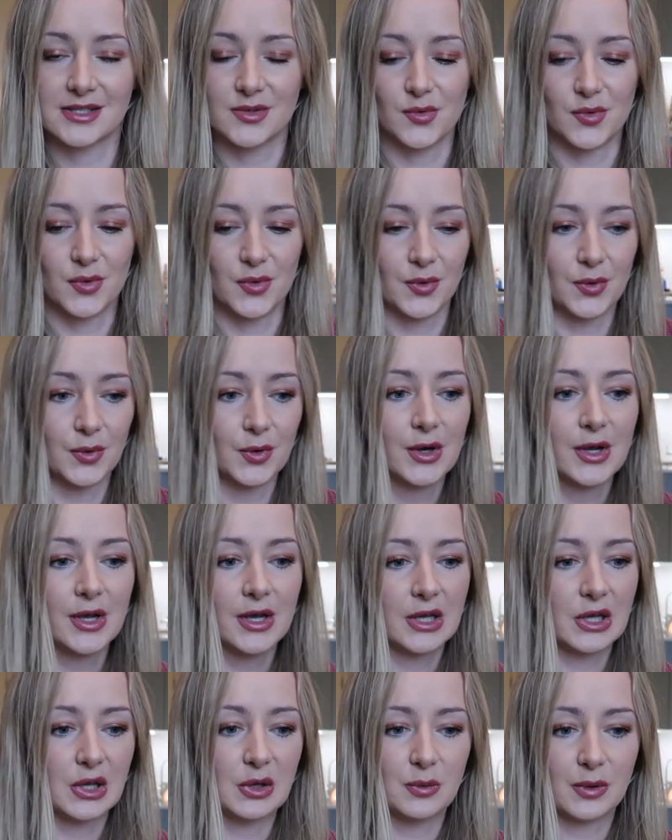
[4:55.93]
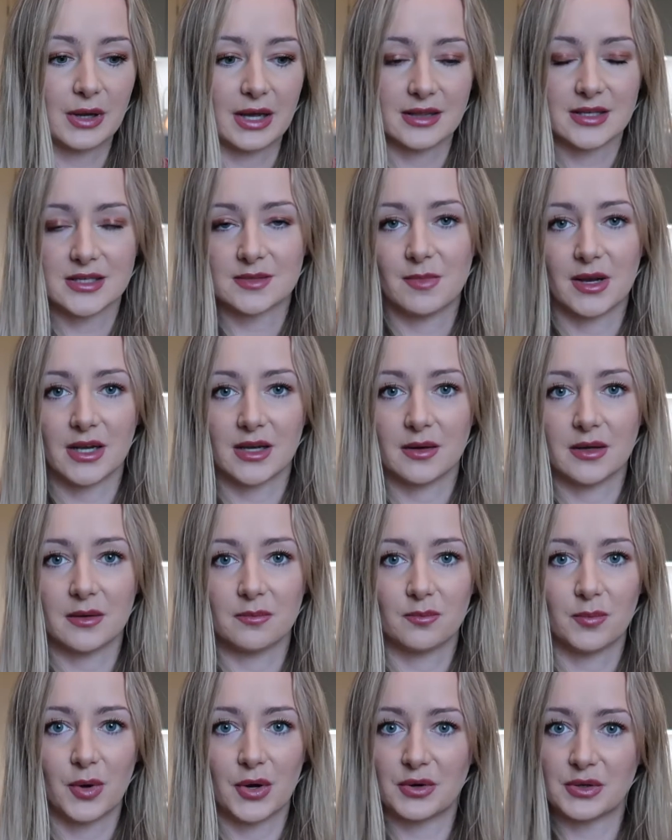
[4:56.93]
or you will get this many
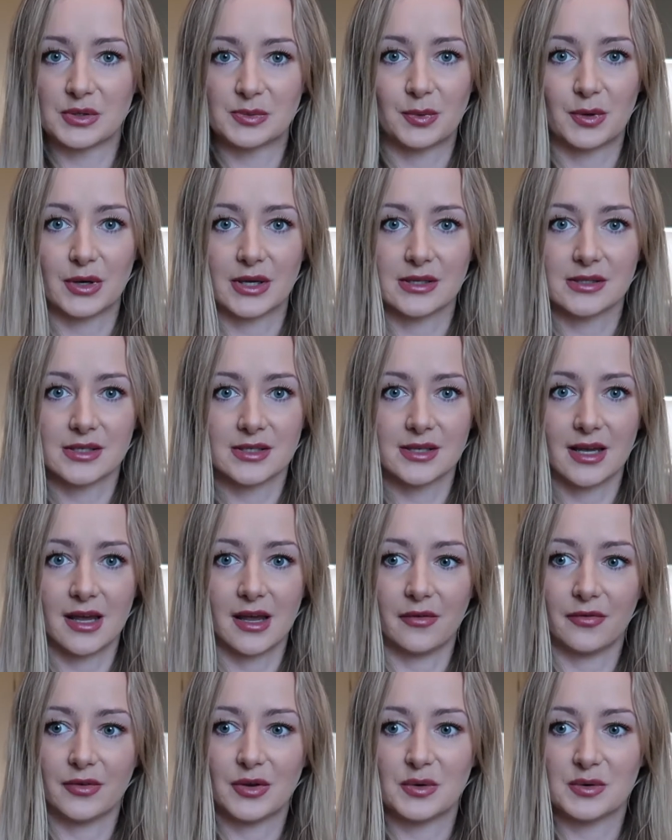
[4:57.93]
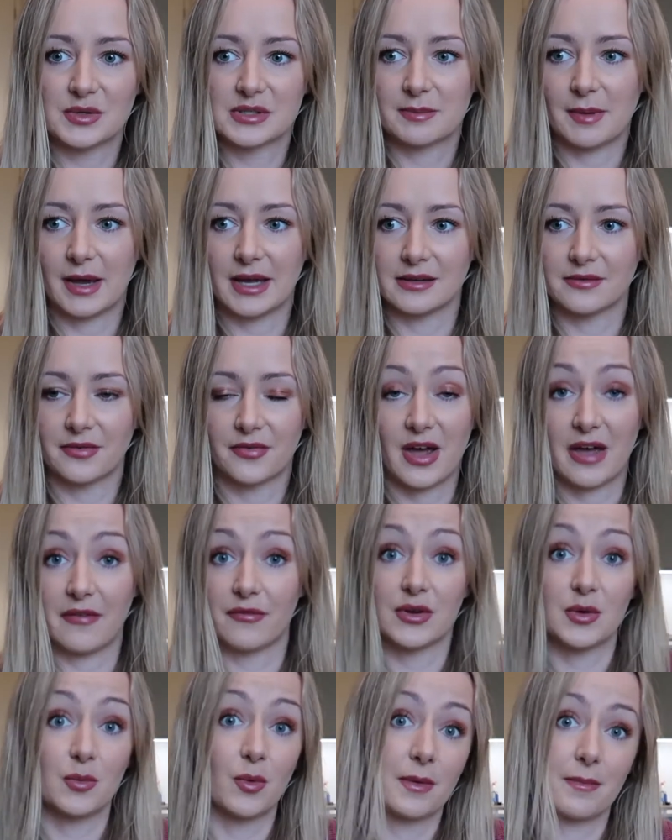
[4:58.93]
bonus points if you spend, for
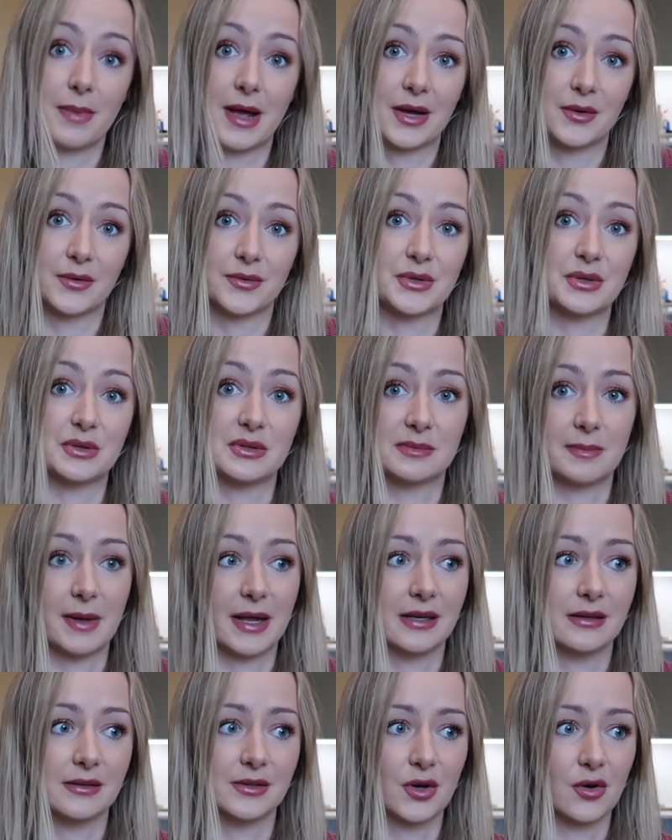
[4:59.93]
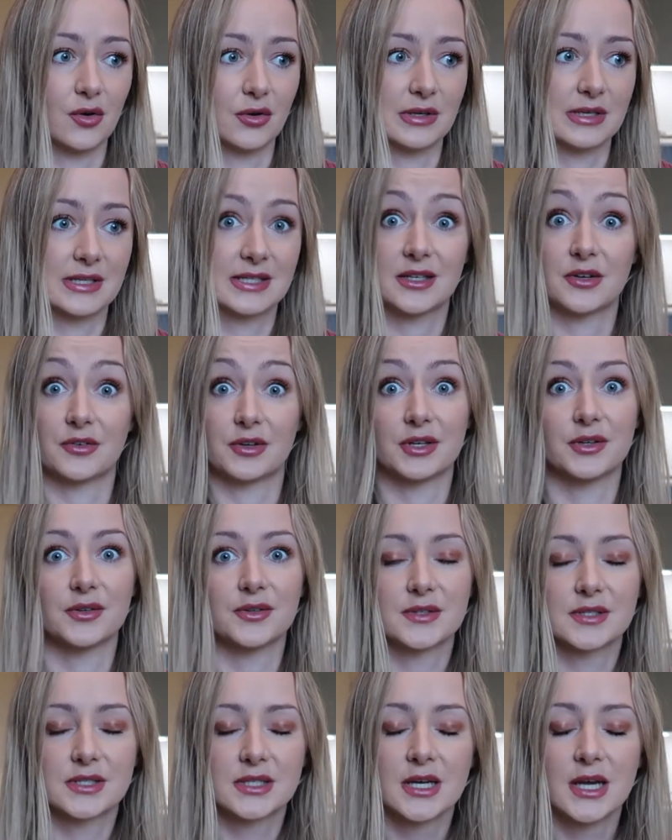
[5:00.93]
every £1 you spend on
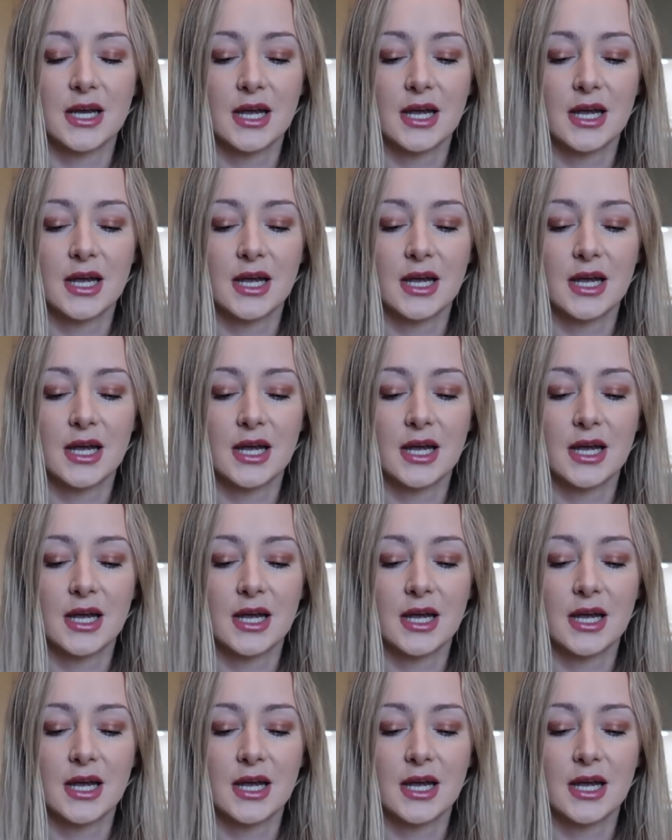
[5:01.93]
cereals.